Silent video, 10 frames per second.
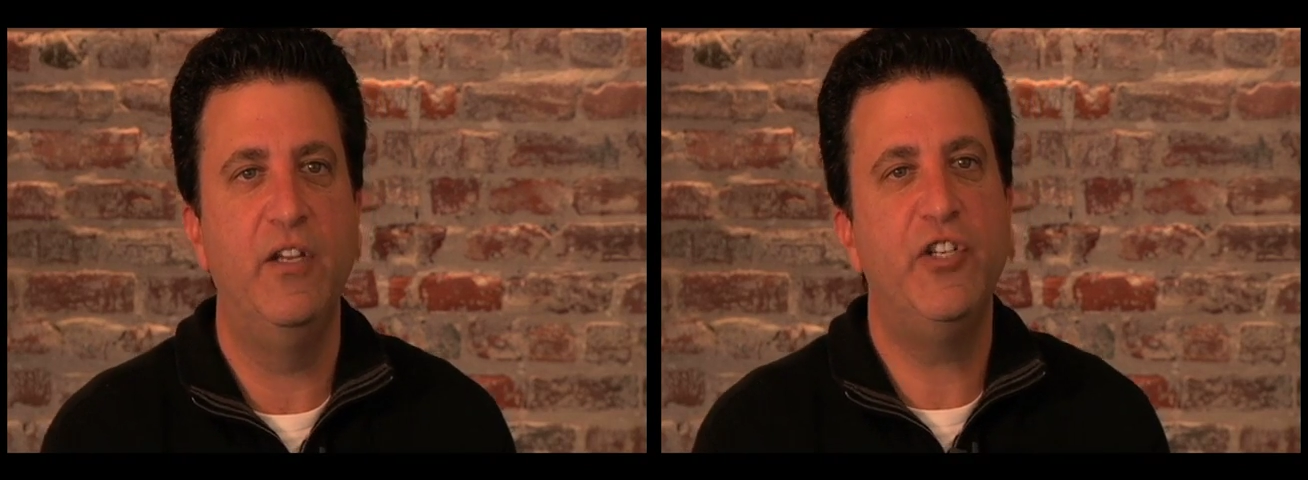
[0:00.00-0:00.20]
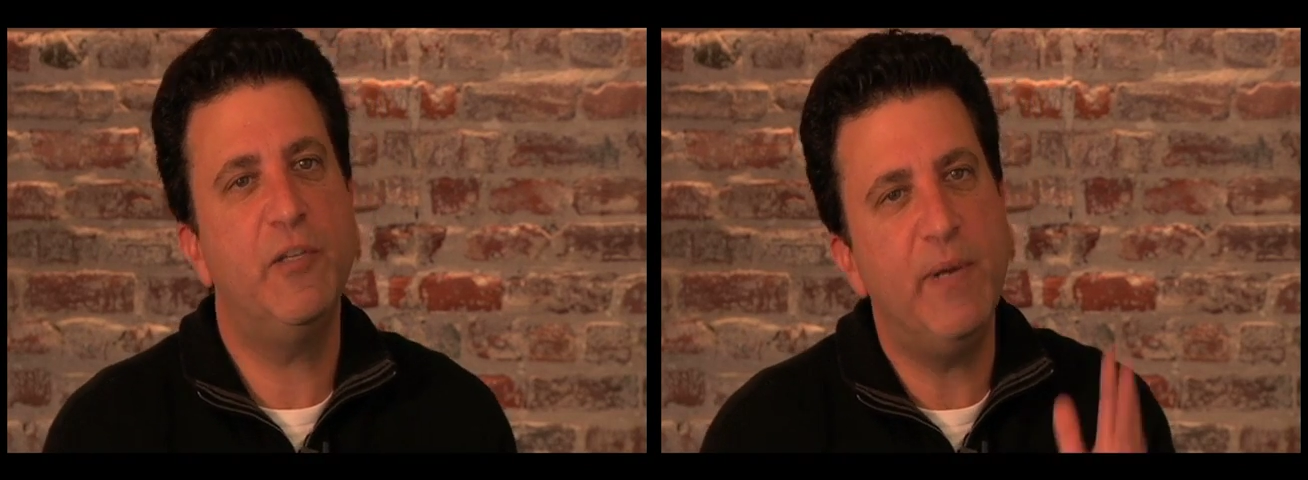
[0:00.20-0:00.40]

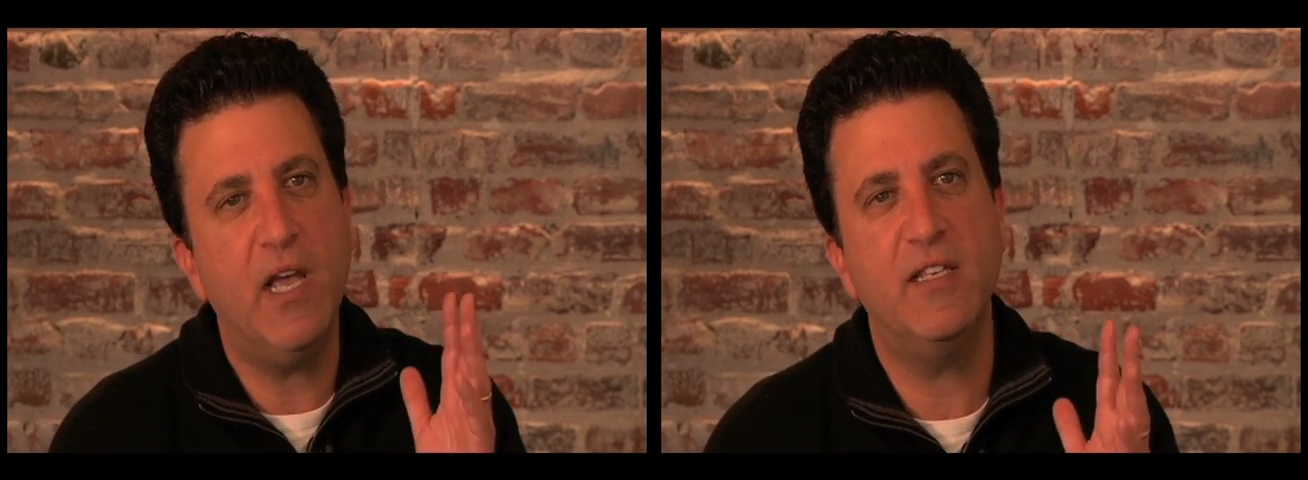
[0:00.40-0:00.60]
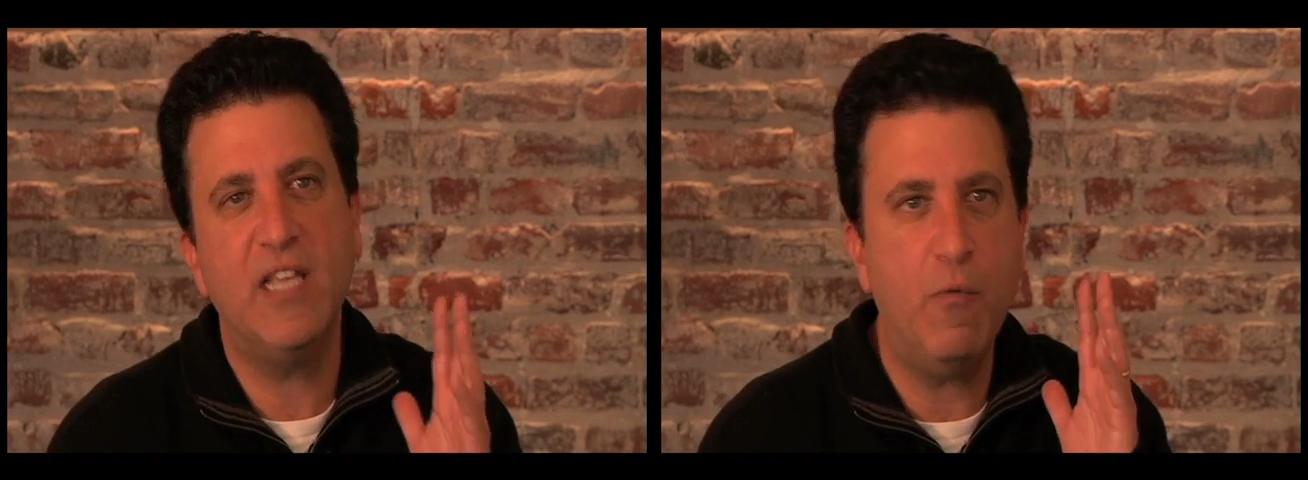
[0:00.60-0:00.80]
Just
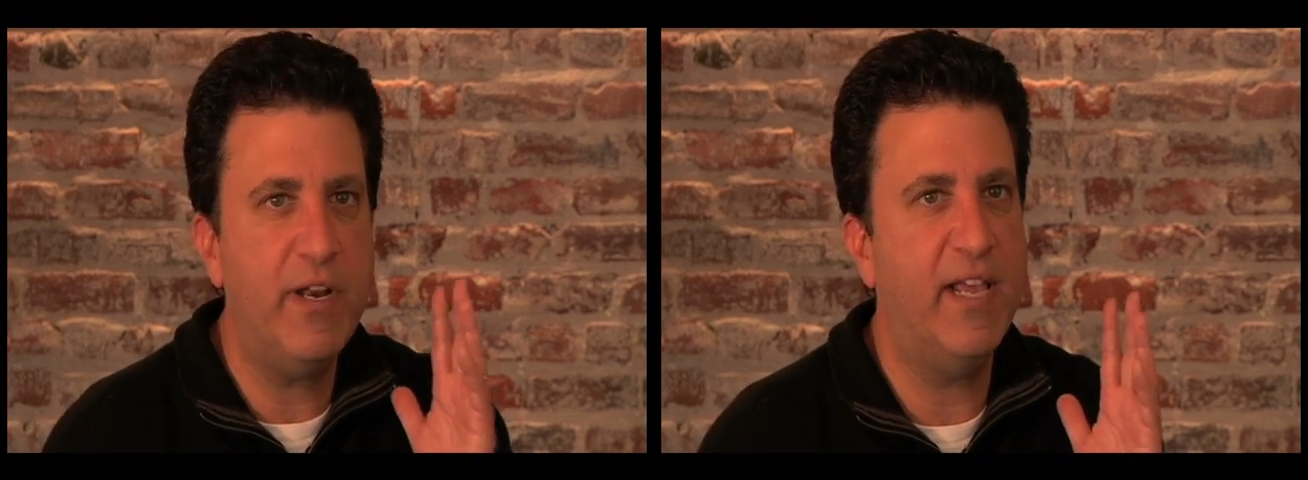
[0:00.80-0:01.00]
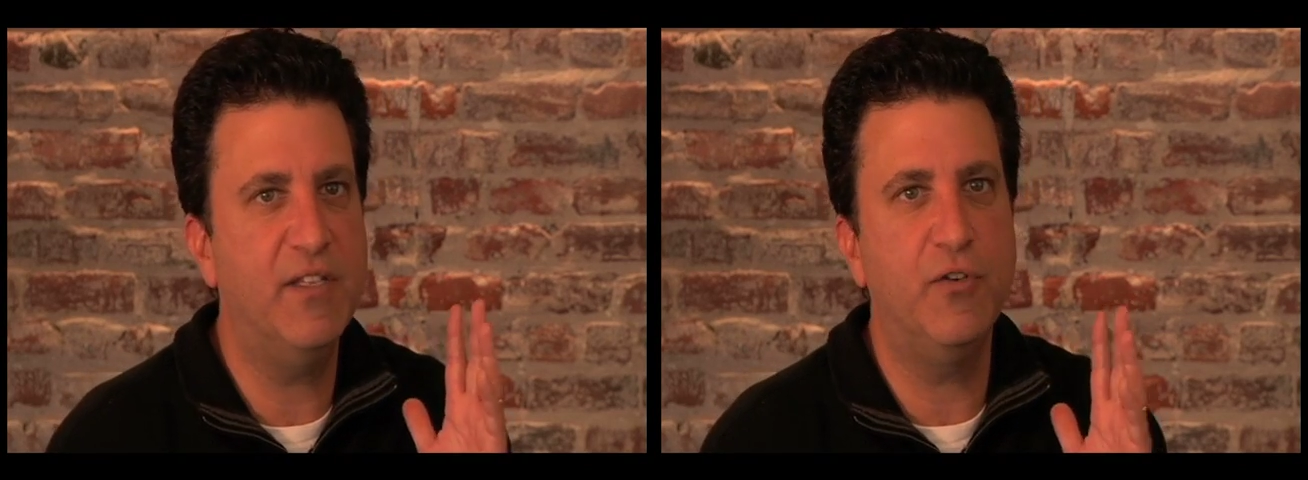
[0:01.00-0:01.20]
because someone
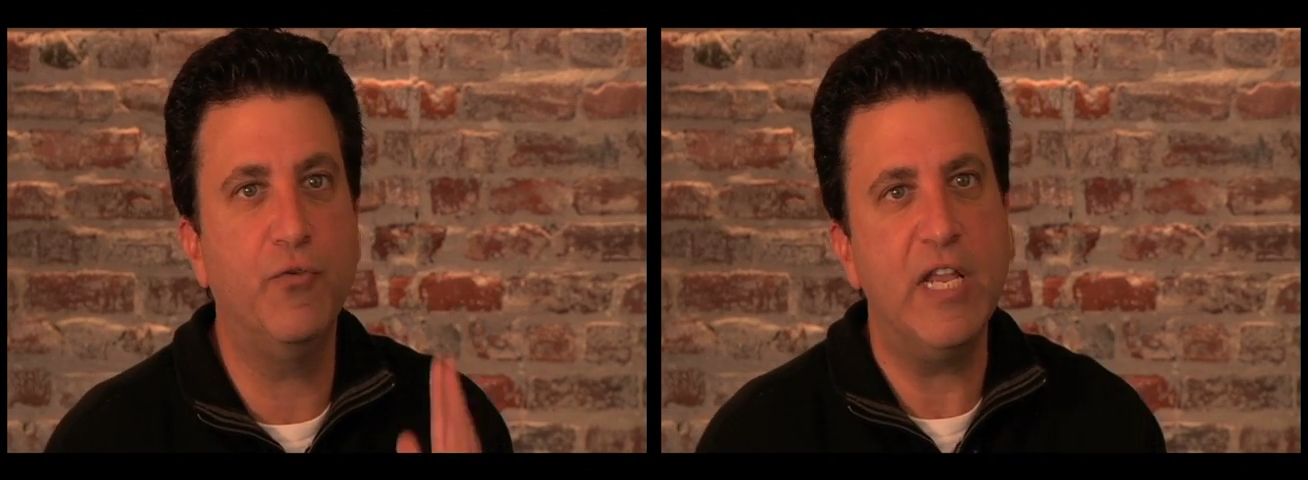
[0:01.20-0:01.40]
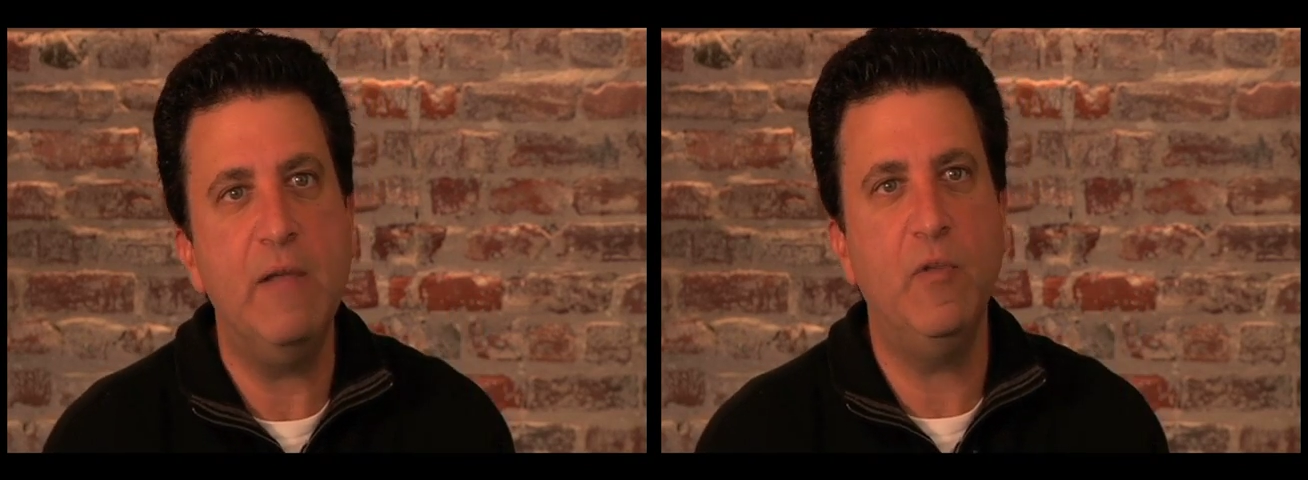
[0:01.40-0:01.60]
has the
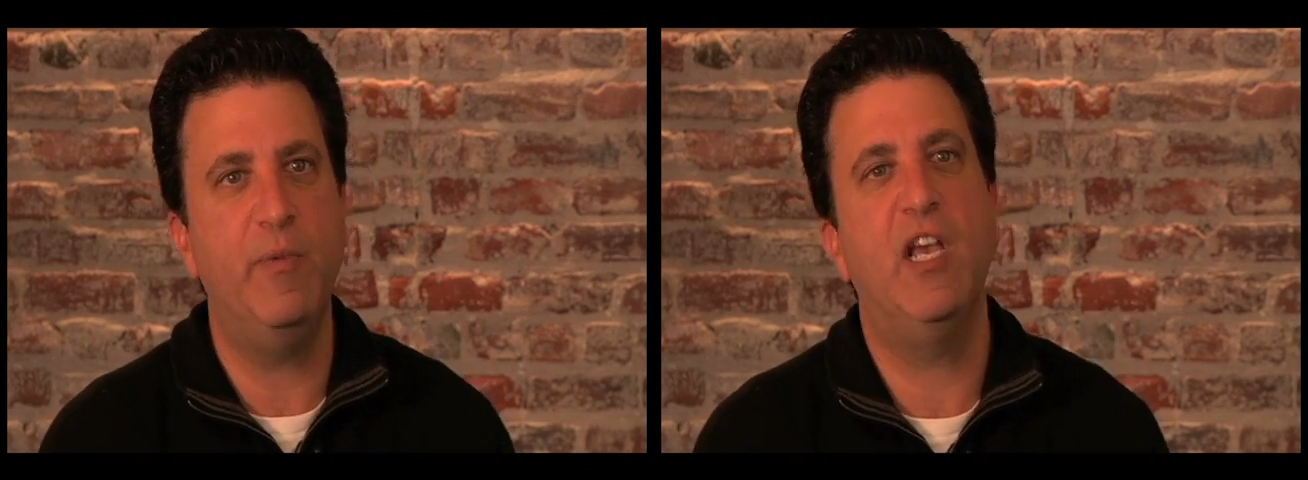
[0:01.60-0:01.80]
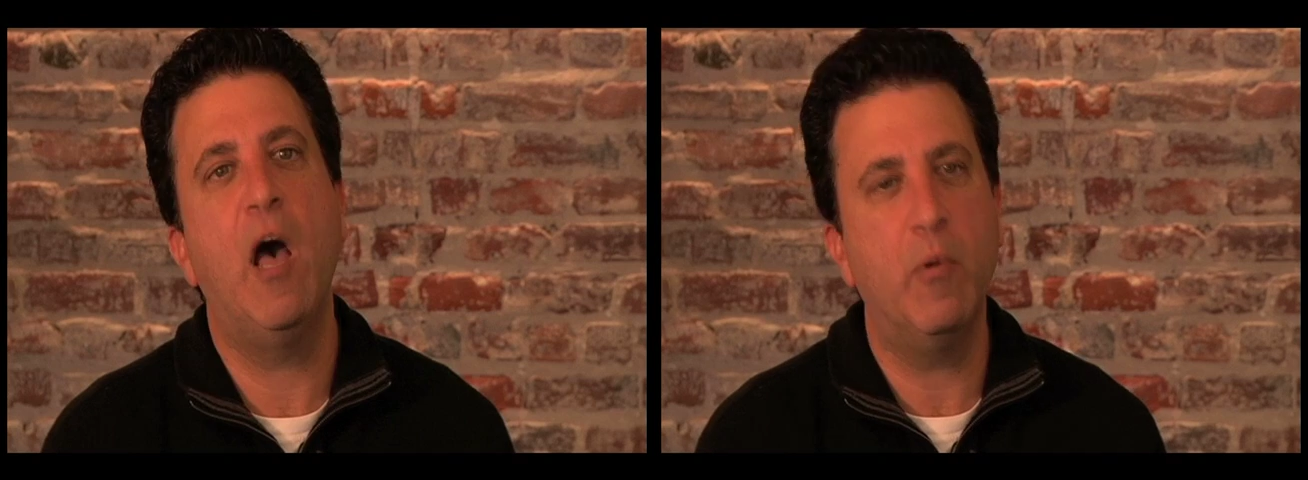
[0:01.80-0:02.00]
dream to
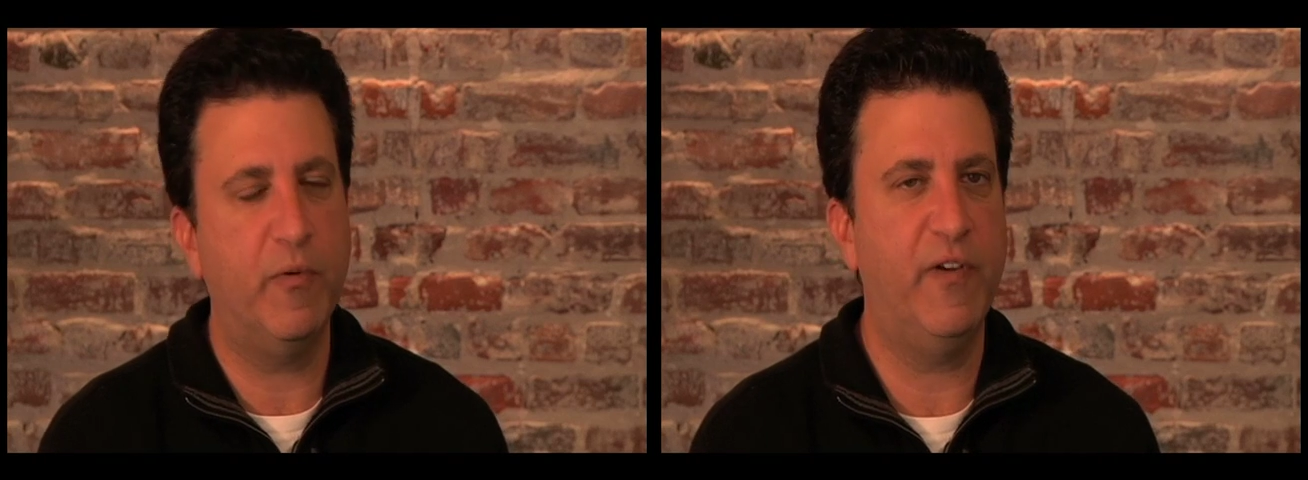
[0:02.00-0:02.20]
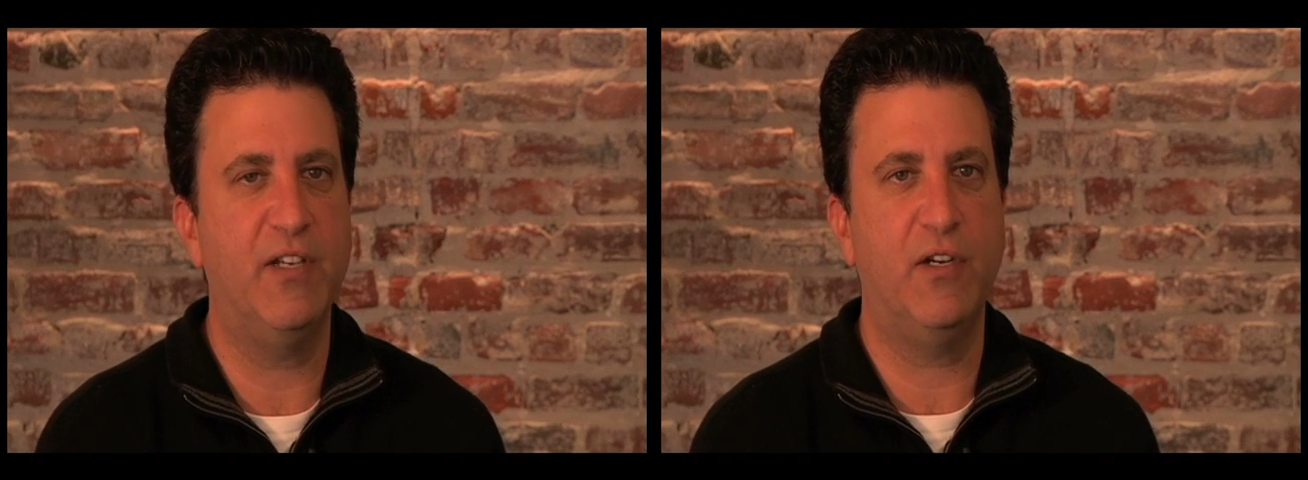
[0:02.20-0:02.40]
become a
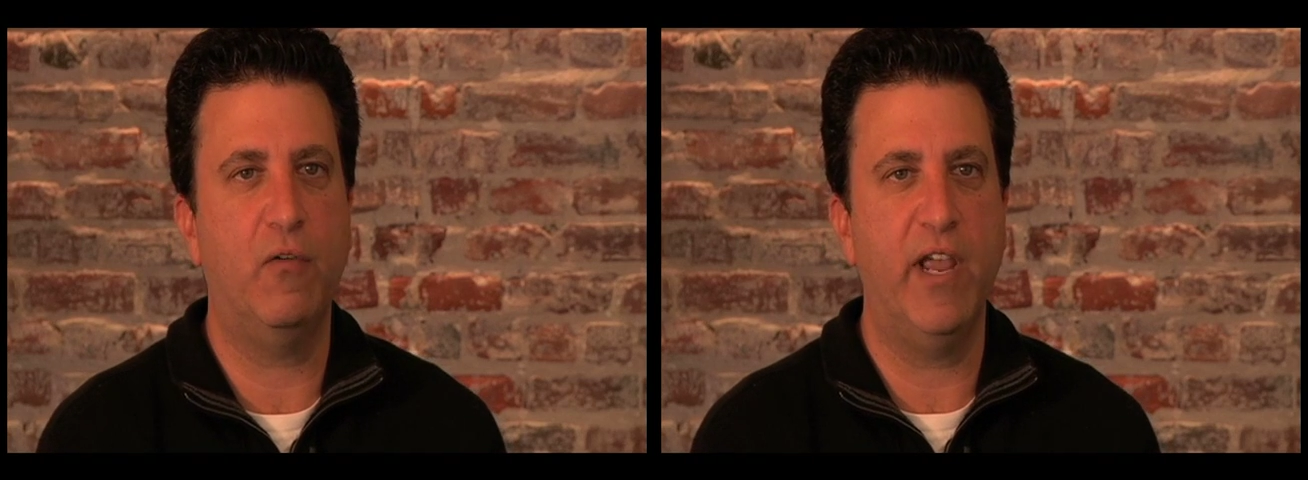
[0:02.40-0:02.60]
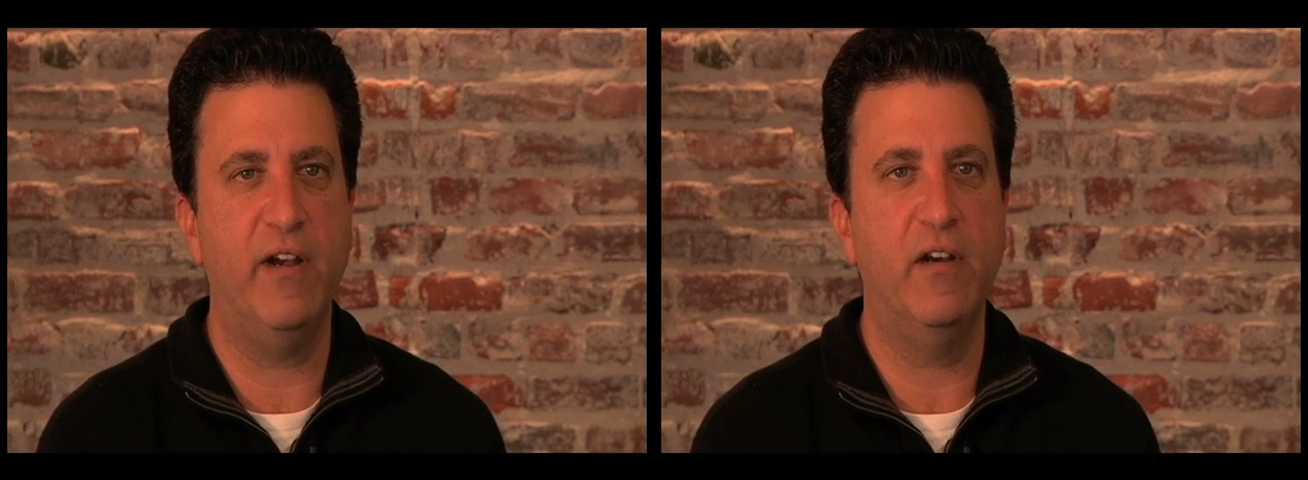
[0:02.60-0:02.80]
professional
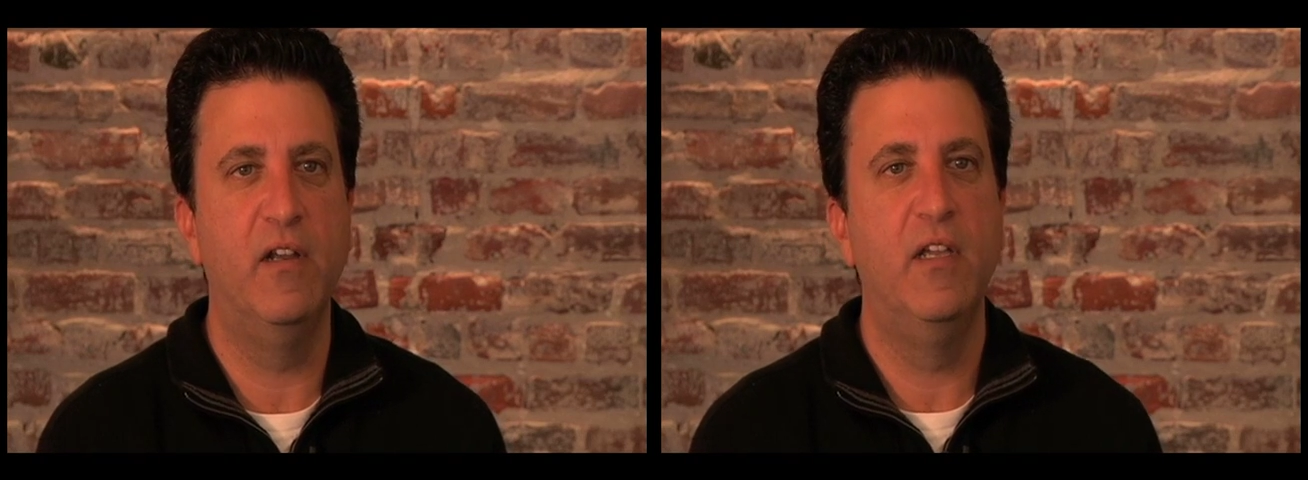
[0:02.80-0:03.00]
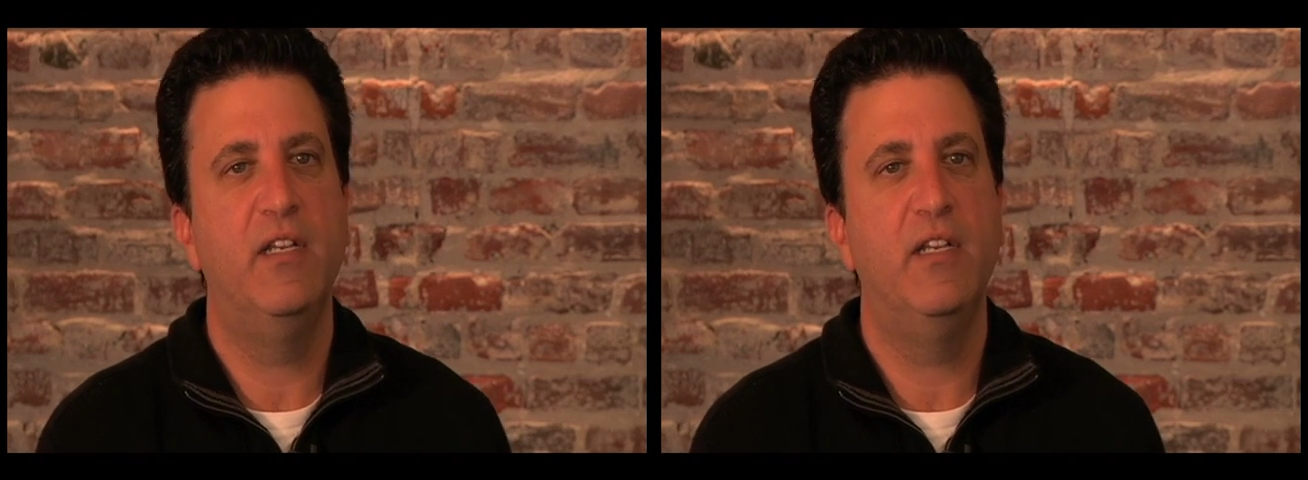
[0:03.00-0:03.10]
writer